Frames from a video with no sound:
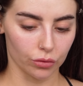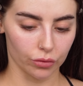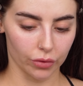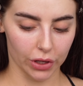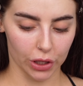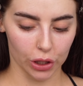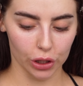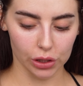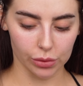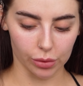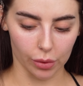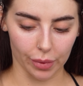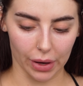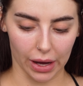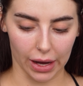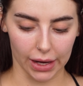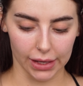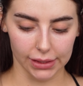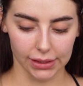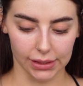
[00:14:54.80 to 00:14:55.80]
reusable
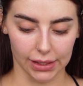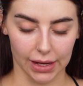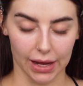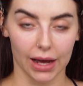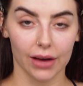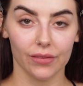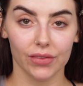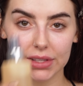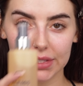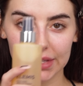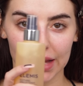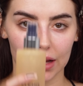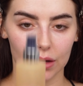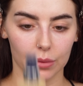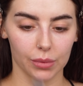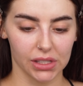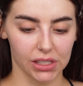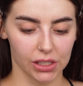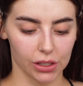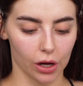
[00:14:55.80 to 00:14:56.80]
pads and I have this
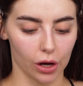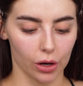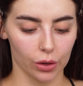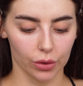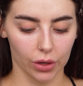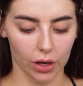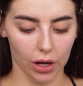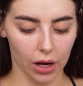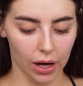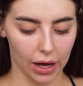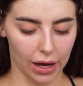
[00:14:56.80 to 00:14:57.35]
Elemis toner.